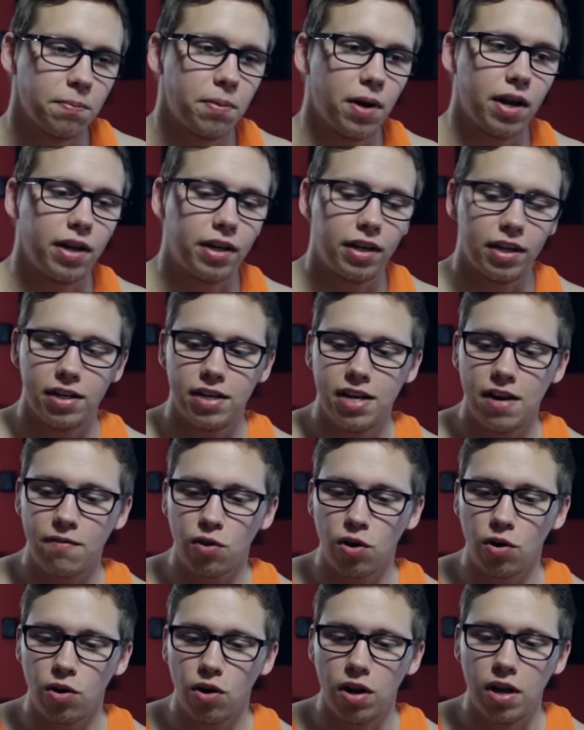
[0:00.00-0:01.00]
but I could
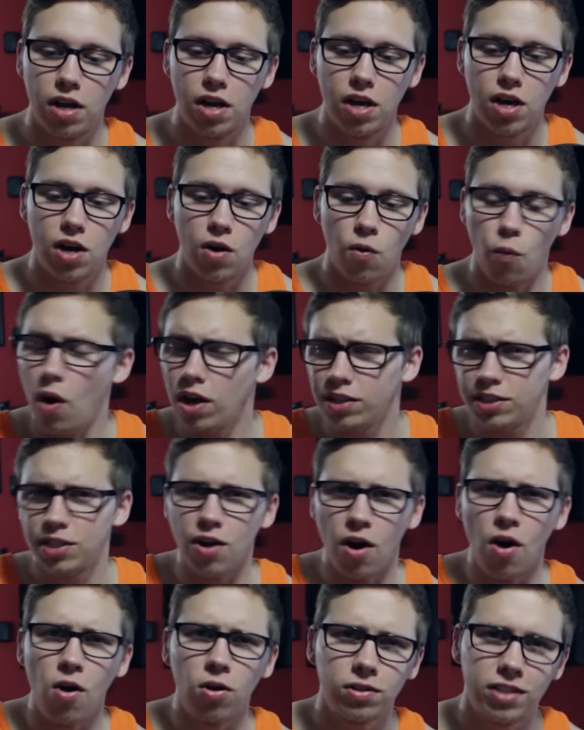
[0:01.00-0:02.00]
never watch it
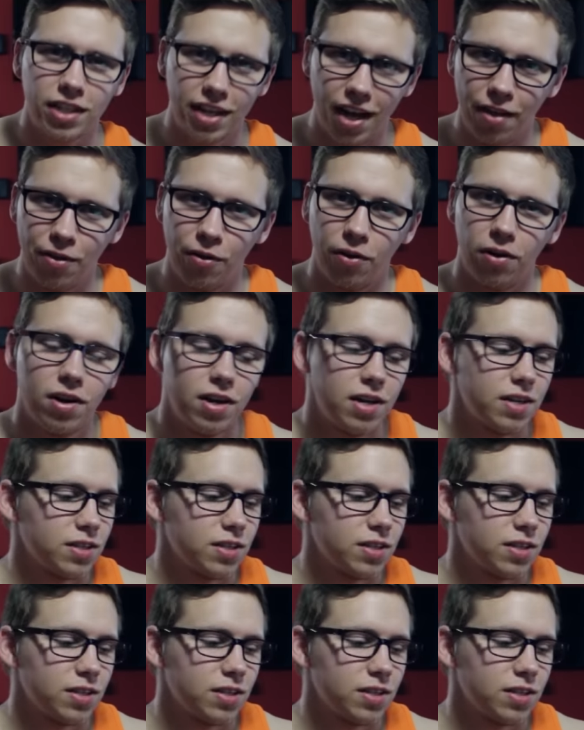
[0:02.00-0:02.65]
all together.